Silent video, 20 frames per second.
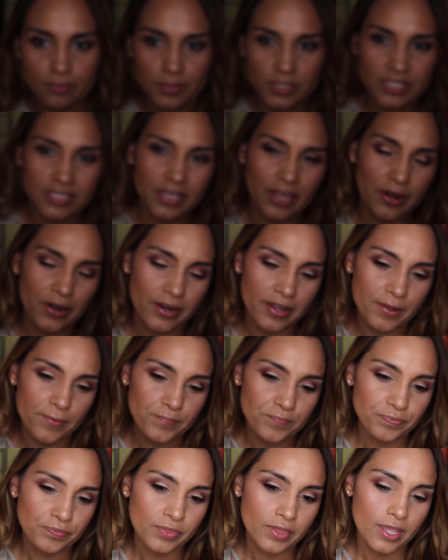Mascara.
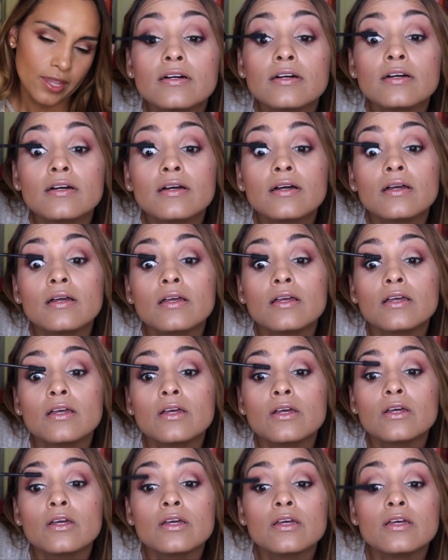
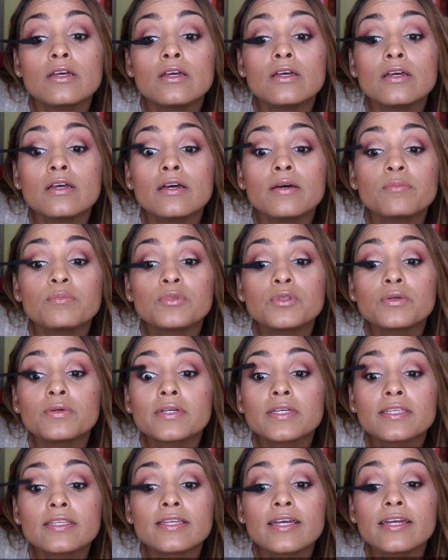I'm too
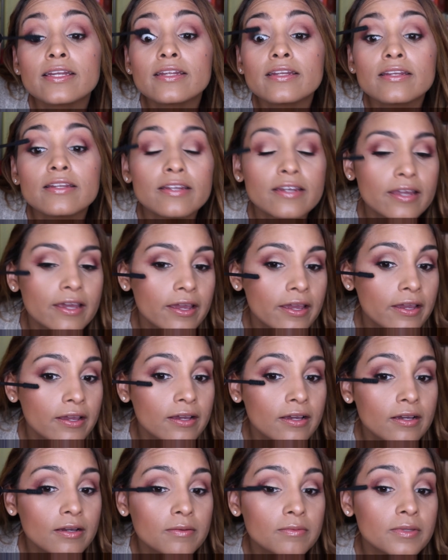excited today.
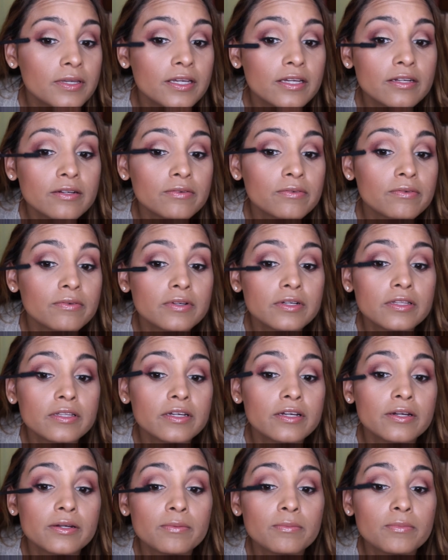I'm like in a really
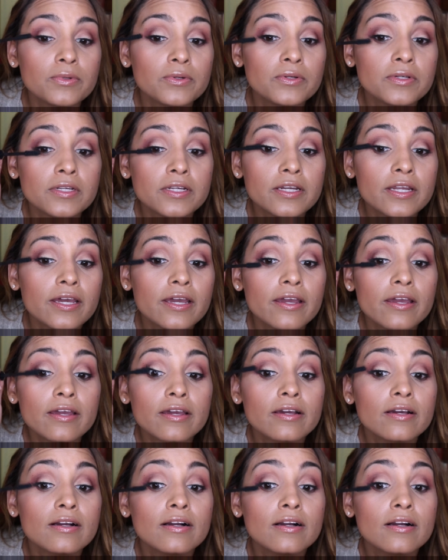good mood today.